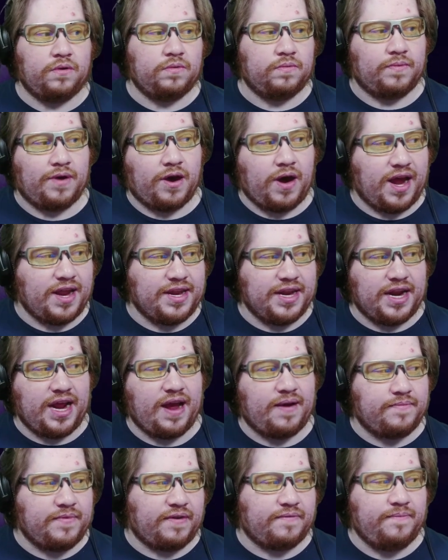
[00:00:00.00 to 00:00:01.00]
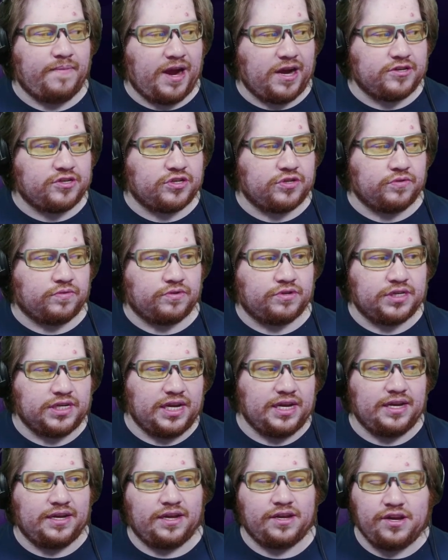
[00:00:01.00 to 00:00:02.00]
Well, I didn't have enough Master Duel to,
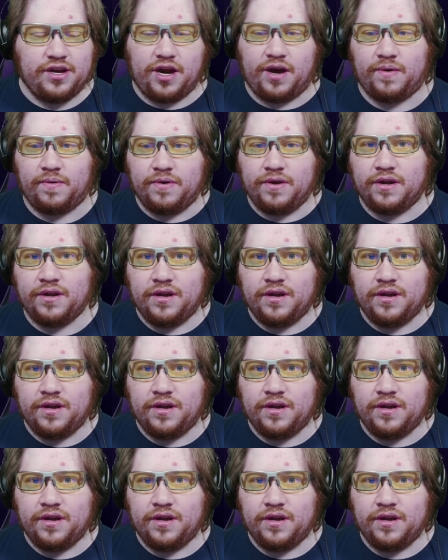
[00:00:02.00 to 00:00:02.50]
you know,